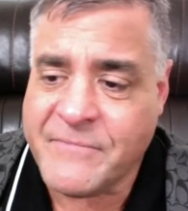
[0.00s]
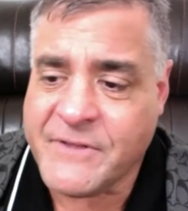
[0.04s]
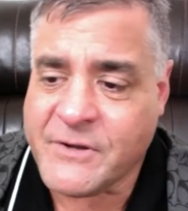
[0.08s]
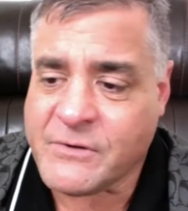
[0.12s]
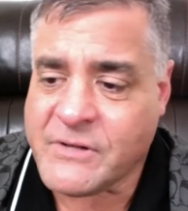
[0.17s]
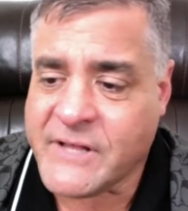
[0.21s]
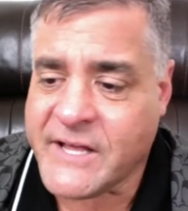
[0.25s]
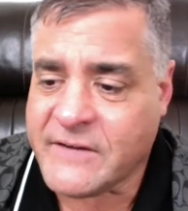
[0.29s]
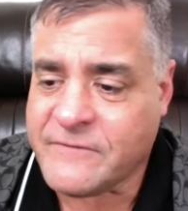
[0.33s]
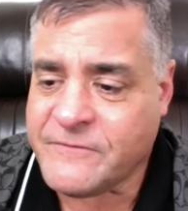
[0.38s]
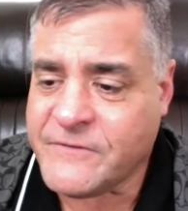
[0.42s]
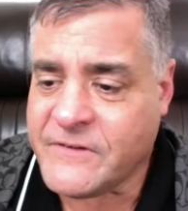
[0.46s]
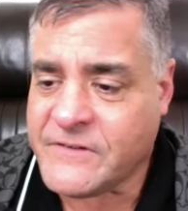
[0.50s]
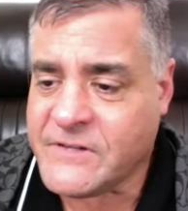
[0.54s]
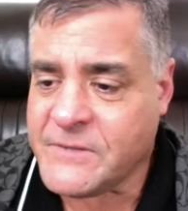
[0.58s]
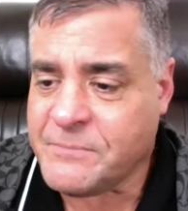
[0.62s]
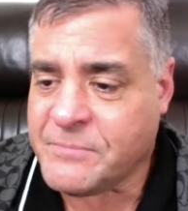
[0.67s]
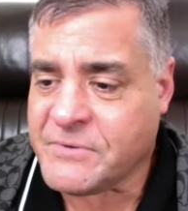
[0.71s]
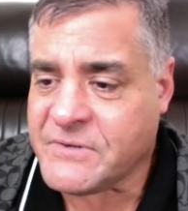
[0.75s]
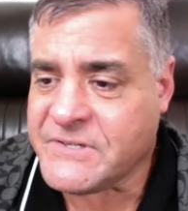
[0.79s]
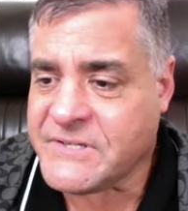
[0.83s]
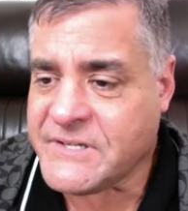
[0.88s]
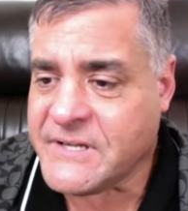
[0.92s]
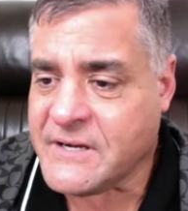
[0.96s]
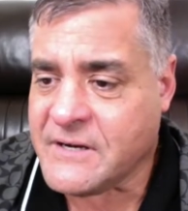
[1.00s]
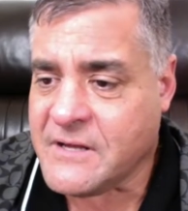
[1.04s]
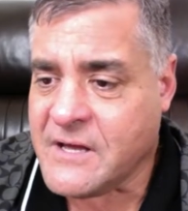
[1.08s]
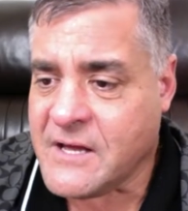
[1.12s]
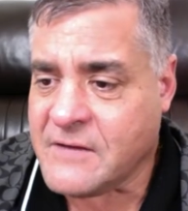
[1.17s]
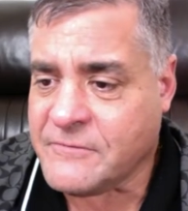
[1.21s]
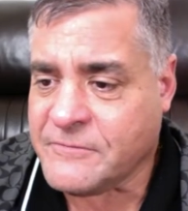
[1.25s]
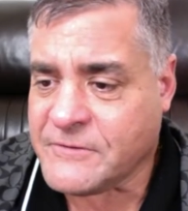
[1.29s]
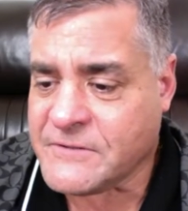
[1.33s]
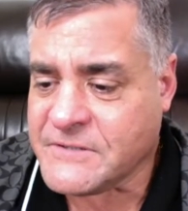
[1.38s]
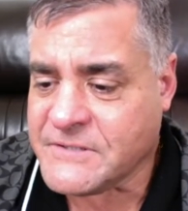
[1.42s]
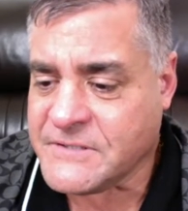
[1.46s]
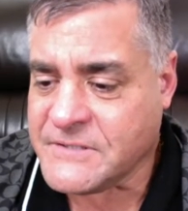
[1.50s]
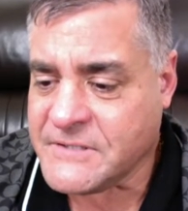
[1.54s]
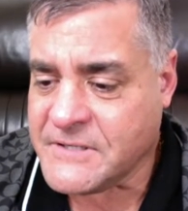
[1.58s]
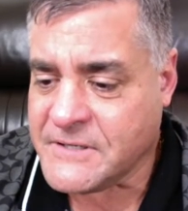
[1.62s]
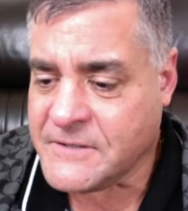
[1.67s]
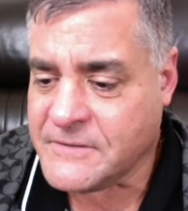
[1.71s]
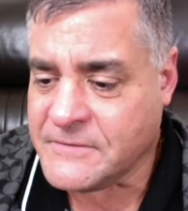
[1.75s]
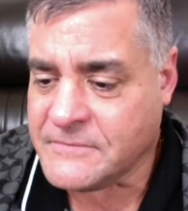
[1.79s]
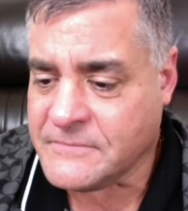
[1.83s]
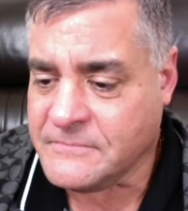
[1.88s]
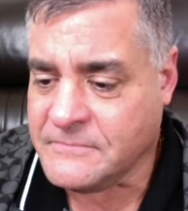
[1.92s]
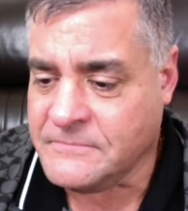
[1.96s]
They were like 50% off or
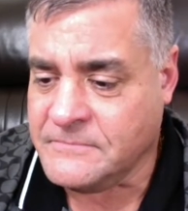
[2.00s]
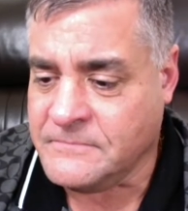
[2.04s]
so.